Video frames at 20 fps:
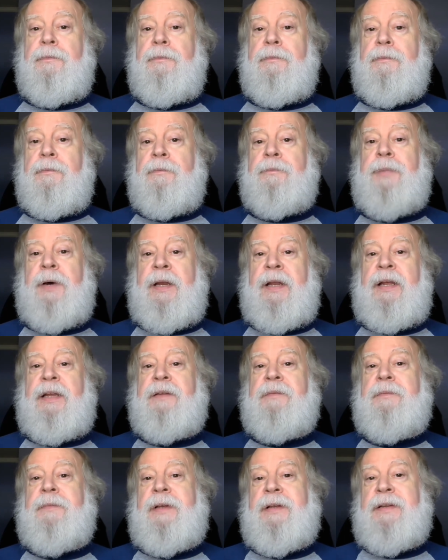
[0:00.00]
but
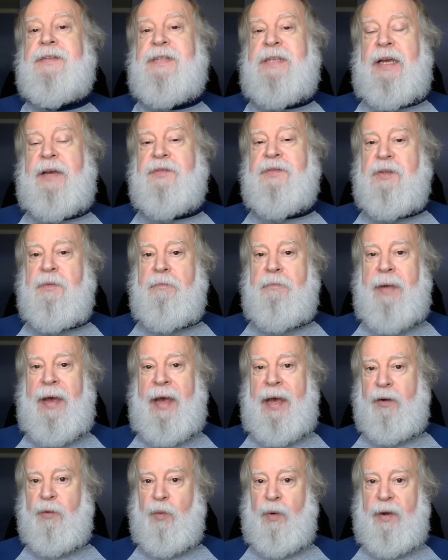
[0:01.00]
it can save some
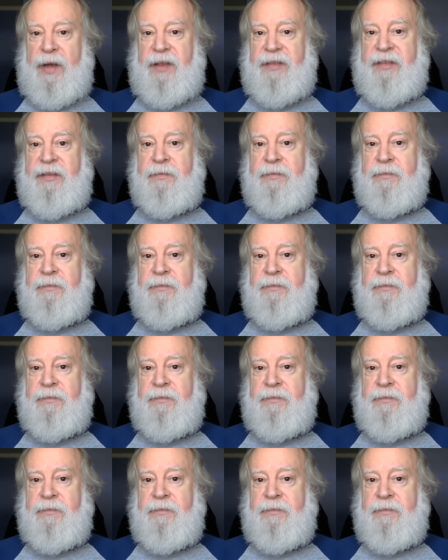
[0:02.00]
bandwidth.